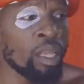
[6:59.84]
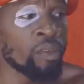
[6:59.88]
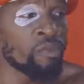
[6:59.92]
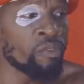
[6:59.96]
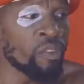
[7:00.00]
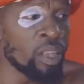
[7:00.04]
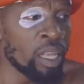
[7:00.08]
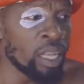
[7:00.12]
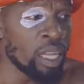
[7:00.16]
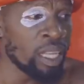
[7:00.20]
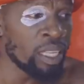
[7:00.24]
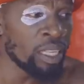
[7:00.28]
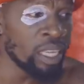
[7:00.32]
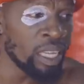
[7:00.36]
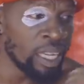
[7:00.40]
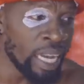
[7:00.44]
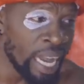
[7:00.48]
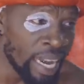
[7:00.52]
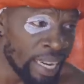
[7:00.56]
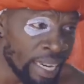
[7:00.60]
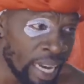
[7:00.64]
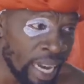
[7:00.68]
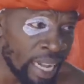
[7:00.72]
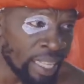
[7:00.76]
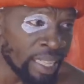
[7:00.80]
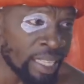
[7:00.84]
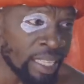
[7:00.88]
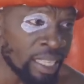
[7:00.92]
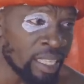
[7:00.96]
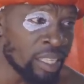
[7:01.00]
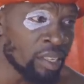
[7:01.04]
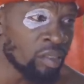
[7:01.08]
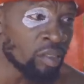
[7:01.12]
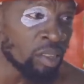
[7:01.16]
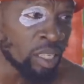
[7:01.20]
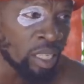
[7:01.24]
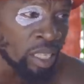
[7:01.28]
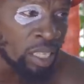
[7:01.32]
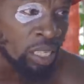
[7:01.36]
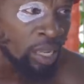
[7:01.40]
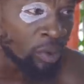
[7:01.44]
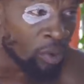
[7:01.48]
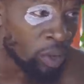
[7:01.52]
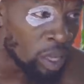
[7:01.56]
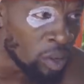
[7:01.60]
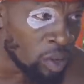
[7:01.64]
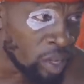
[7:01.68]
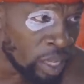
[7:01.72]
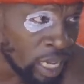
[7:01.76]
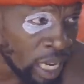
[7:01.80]
If it's easy like that, you think say
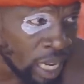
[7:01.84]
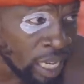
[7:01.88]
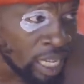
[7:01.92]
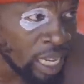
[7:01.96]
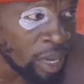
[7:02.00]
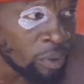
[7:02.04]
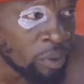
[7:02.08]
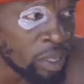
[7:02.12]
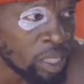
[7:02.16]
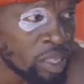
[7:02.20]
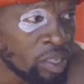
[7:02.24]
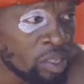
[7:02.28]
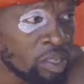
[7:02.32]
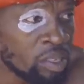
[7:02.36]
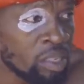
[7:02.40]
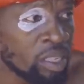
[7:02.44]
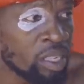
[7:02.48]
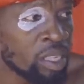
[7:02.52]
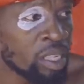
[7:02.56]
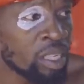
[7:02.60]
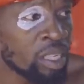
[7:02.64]
we go there here with you?